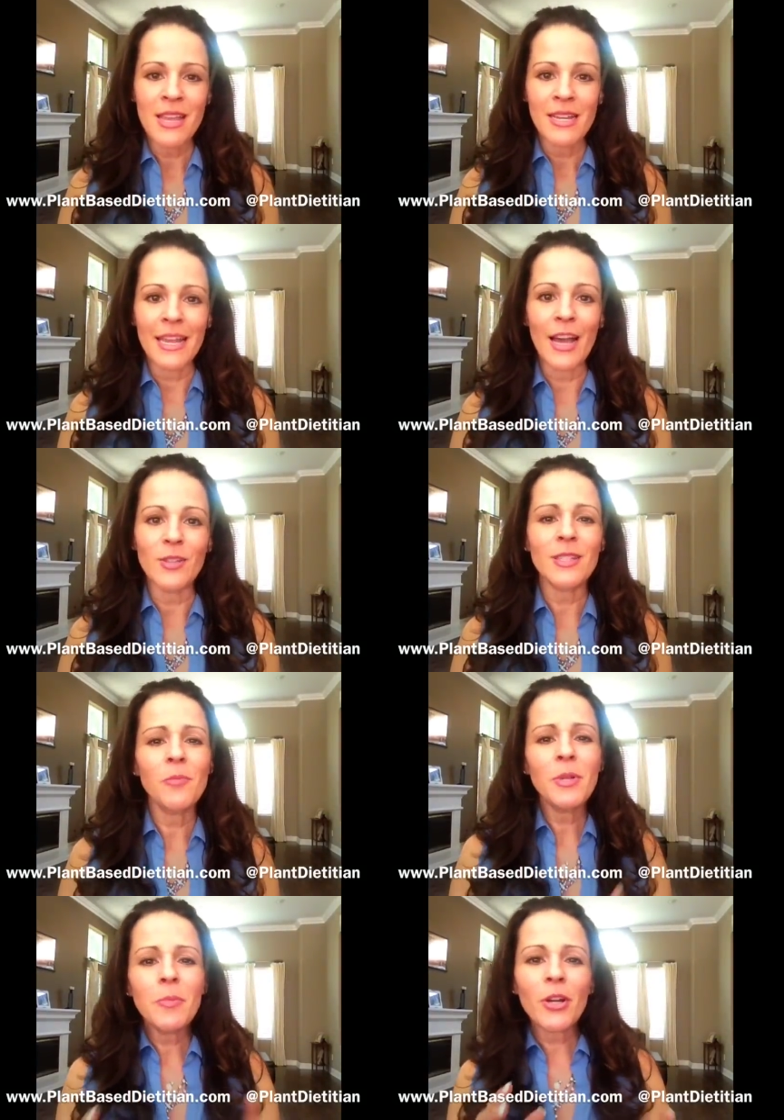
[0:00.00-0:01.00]
Now,
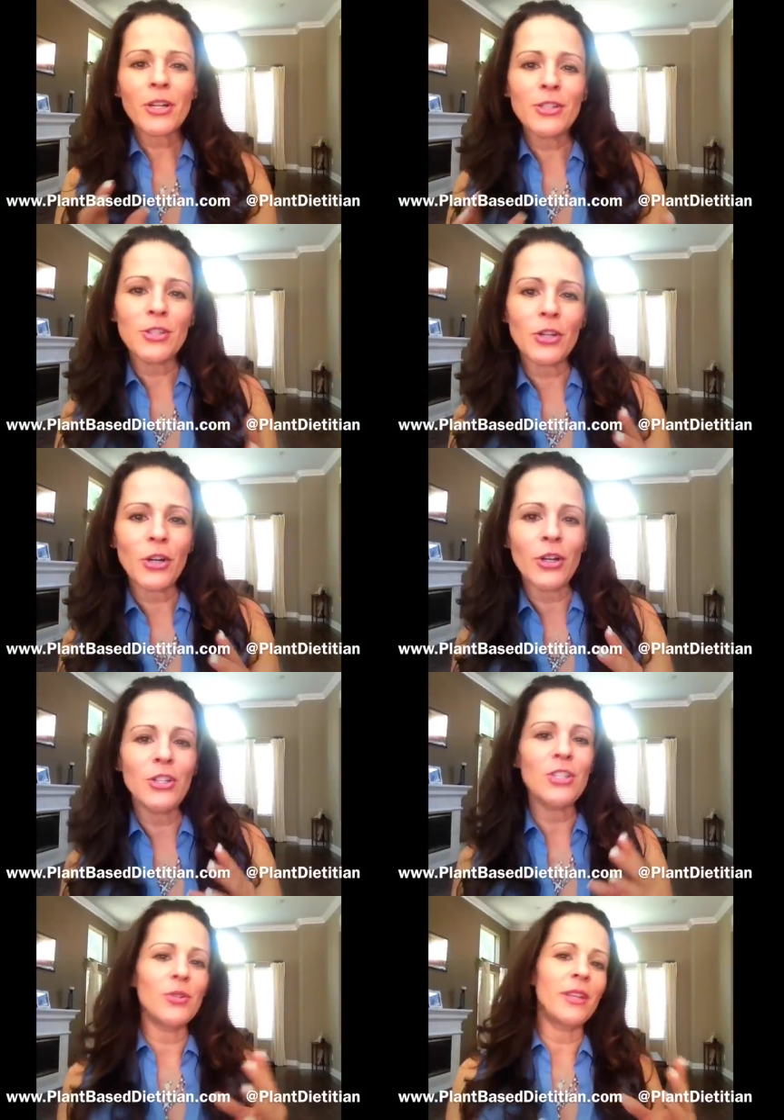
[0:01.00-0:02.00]
some people are
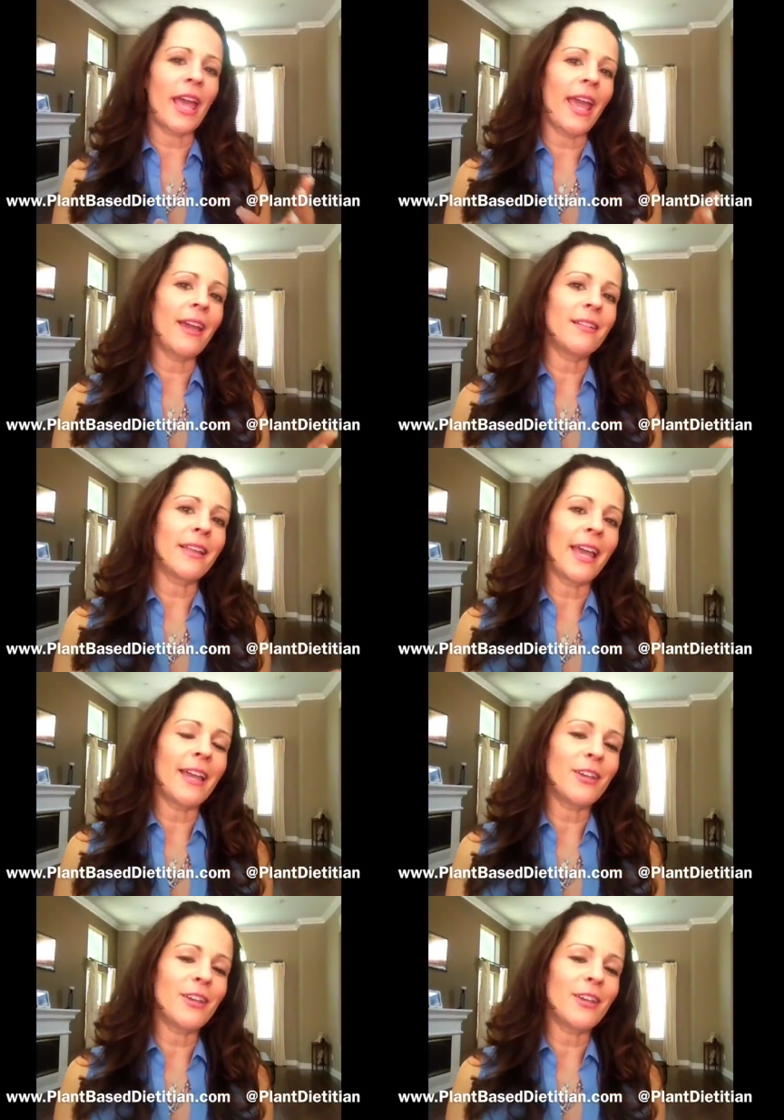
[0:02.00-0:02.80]
concerned, do the ALA